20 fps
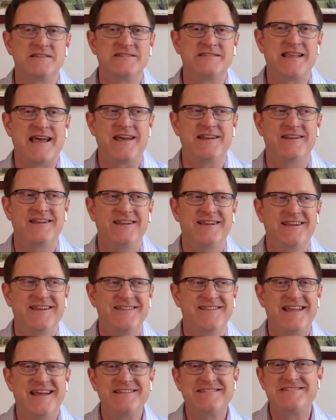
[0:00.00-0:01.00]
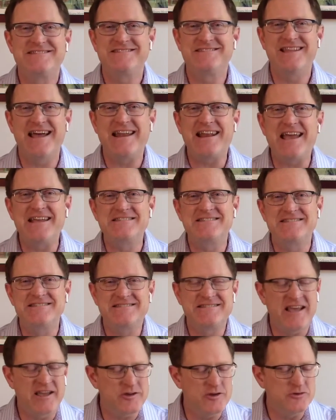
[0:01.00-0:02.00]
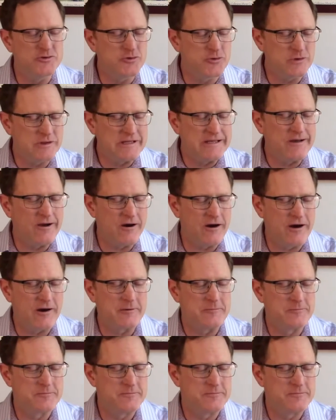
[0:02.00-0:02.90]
that essence that you truly are.